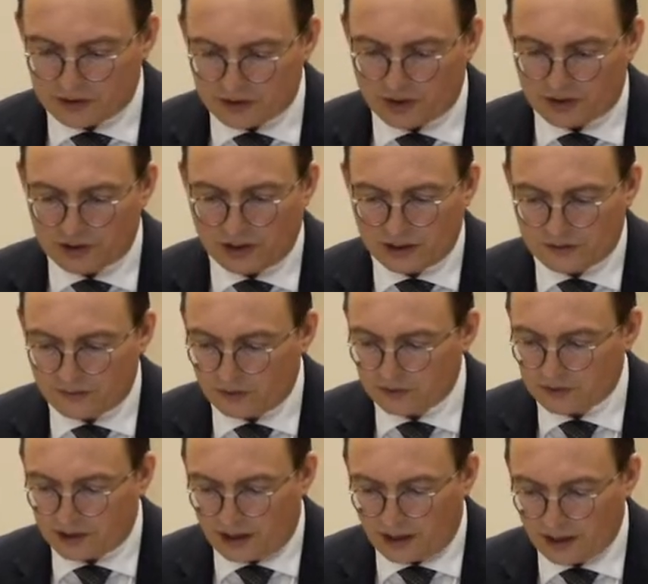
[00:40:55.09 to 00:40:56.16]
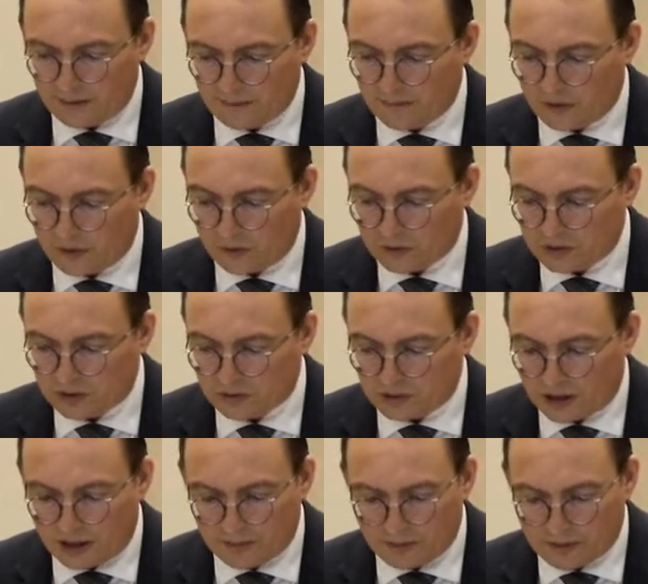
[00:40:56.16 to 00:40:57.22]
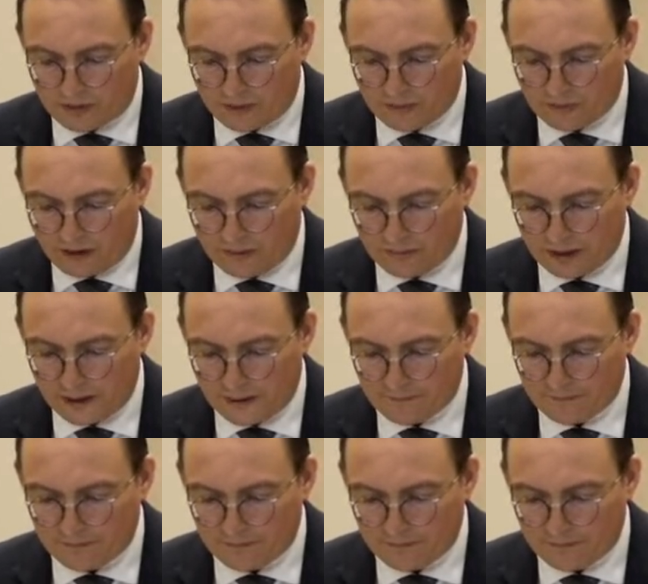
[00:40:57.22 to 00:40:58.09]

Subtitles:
successful time, and also time with her own family.